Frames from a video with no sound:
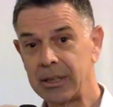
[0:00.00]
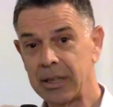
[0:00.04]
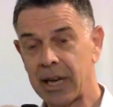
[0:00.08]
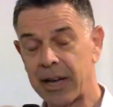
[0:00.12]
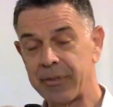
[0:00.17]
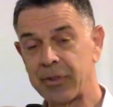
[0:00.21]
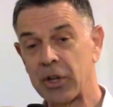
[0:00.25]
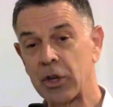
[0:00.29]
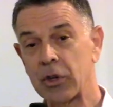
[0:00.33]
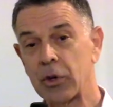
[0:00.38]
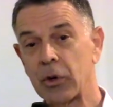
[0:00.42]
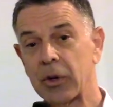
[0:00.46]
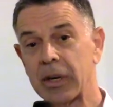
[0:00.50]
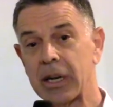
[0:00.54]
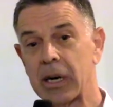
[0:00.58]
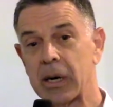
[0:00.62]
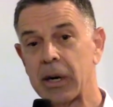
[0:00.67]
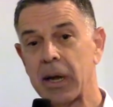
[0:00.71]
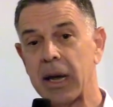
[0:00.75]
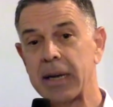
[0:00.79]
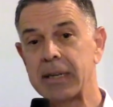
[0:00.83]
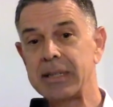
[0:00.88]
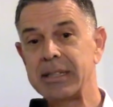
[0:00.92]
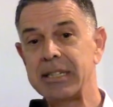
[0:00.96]
I think you'll get
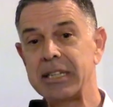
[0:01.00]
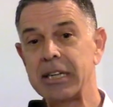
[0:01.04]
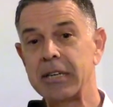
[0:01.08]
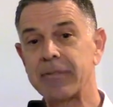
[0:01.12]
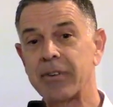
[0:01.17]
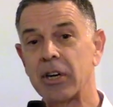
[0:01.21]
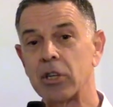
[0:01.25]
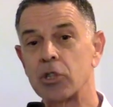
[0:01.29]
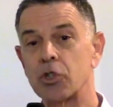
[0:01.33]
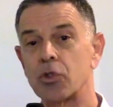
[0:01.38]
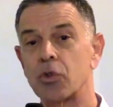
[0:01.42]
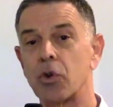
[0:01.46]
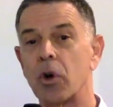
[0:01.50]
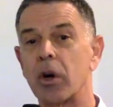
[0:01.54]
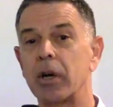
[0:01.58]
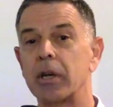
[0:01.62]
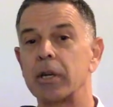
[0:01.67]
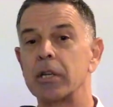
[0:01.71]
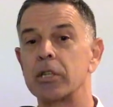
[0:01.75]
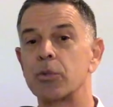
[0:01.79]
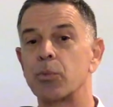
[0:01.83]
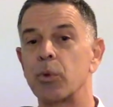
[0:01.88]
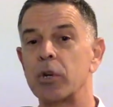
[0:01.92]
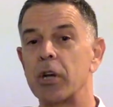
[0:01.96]
an idea of how strong
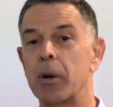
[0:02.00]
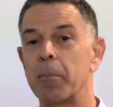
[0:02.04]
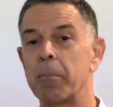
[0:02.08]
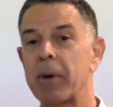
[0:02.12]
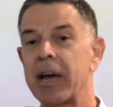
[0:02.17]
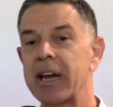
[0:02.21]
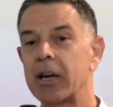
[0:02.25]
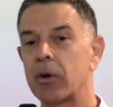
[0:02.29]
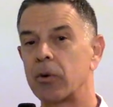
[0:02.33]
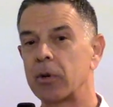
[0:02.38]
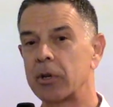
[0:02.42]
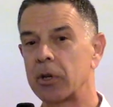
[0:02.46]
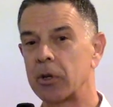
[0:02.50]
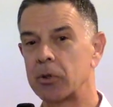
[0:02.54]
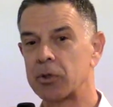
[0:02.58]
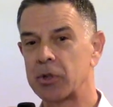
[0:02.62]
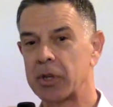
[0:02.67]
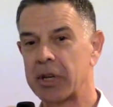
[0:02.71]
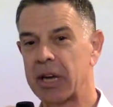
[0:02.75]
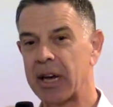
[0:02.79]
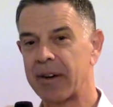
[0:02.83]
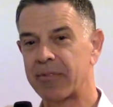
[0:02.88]
it is when you're microdosing